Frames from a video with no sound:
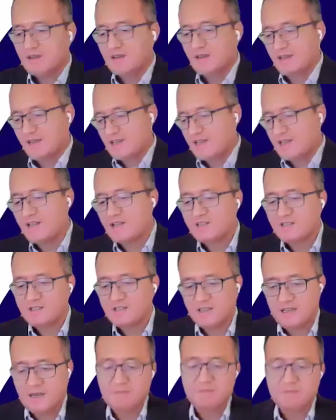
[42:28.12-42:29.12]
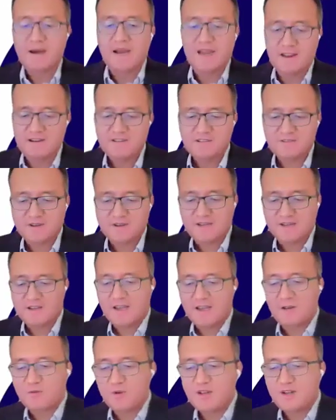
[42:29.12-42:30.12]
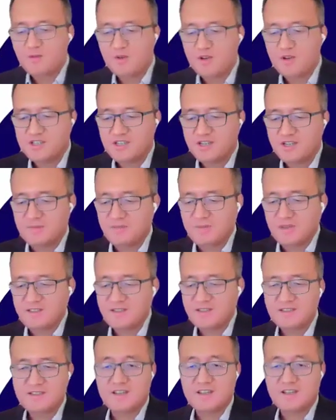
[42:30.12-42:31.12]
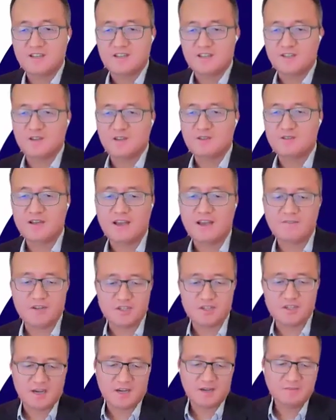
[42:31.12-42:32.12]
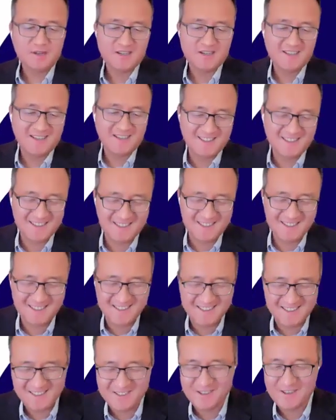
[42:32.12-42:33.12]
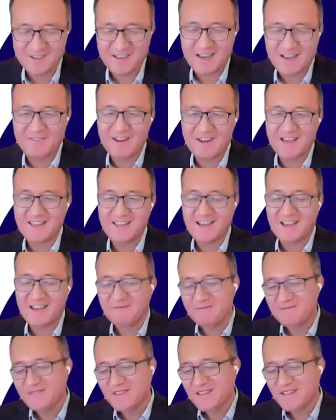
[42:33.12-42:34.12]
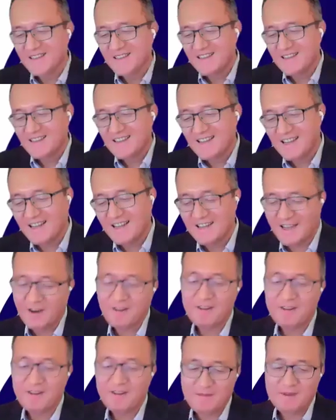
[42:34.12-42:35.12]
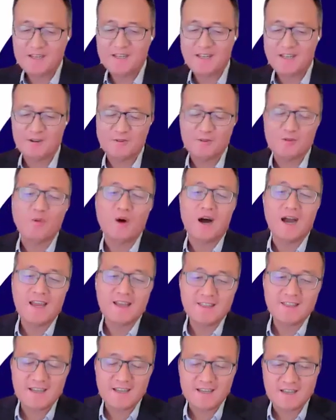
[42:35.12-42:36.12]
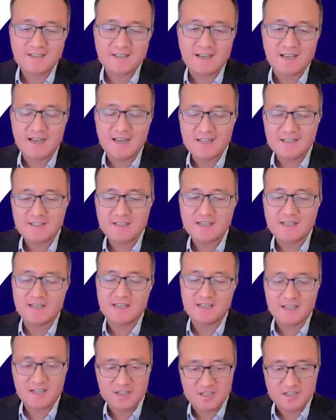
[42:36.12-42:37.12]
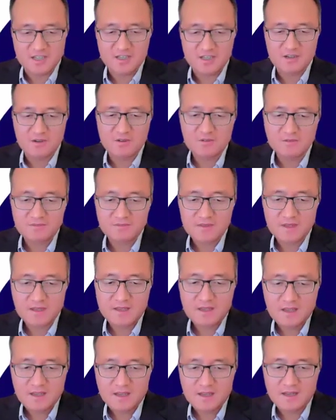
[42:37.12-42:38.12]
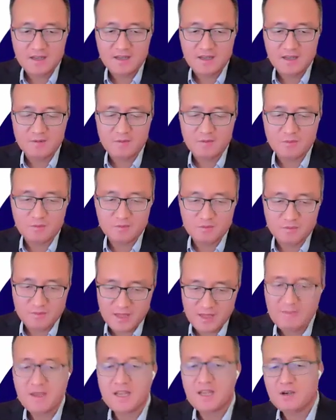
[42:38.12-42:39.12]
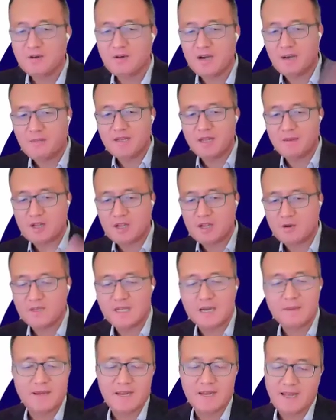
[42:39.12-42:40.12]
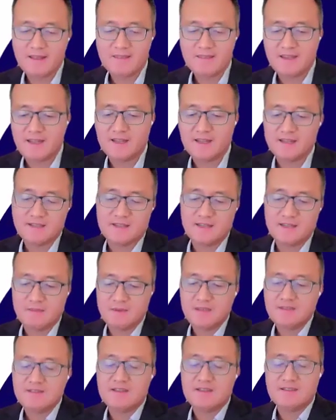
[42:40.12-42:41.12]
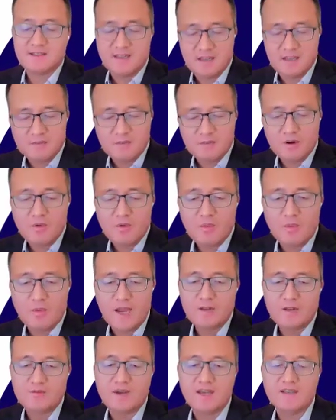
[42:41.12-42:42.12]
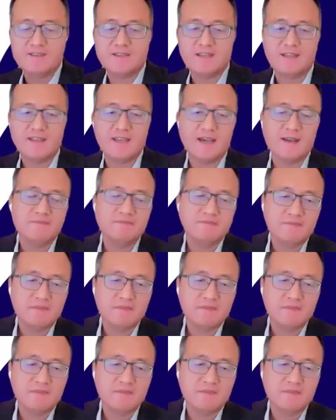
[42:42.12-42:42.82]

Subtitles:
Again, this I'm biased, right? I really wish this business continues to have a job. So caveat that. And now let me tell you why I think this analyst is going to continue. They may go up and they may go down, but I think that's going to be sustainable. Why do I say that?